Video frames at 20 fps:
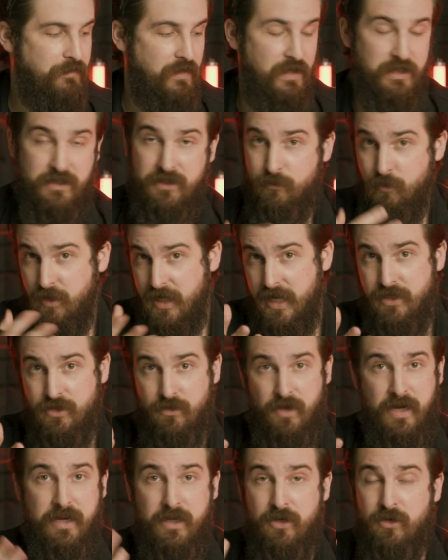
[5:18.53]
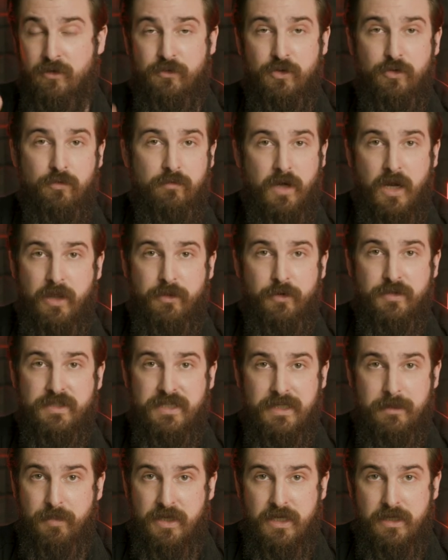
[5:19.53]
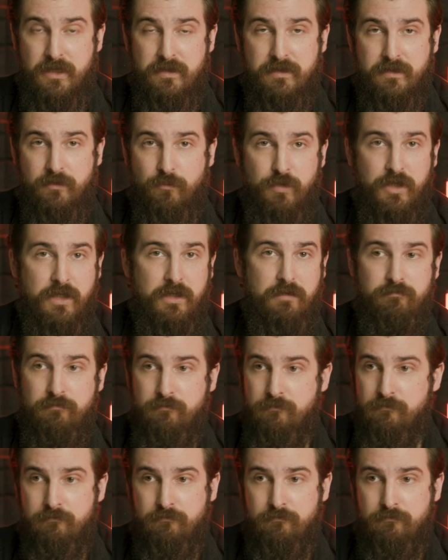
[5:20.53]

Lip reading: this is what I do. I interview other DPs and we,